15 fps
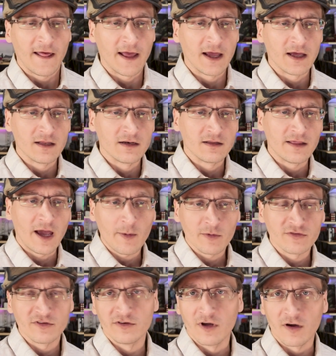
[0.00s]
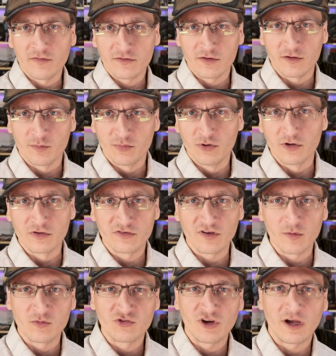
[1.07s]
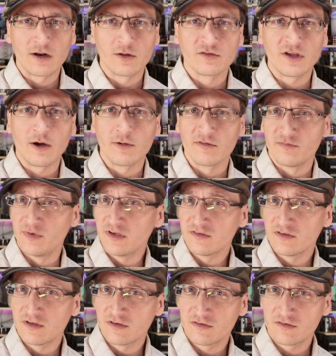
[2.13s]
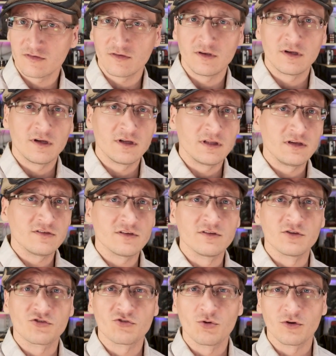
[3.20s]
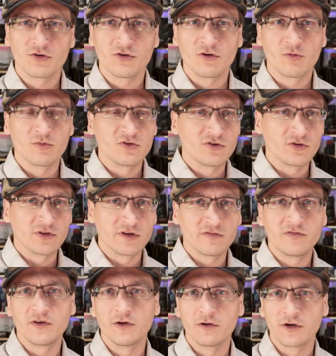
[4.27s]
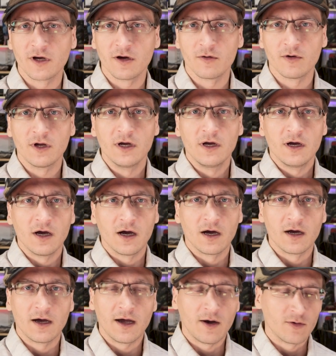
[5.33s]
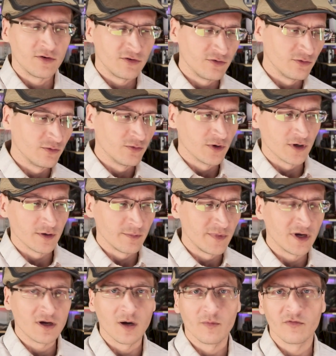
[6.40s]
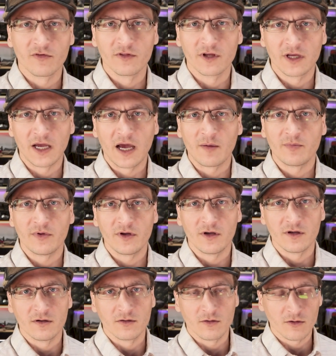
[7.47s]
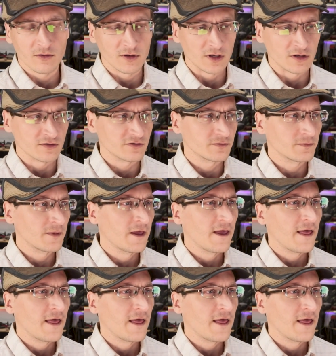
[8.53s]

and that was enough to put some channels out of business, at least in the short term, until they figured out how to make up for the gap in earnings.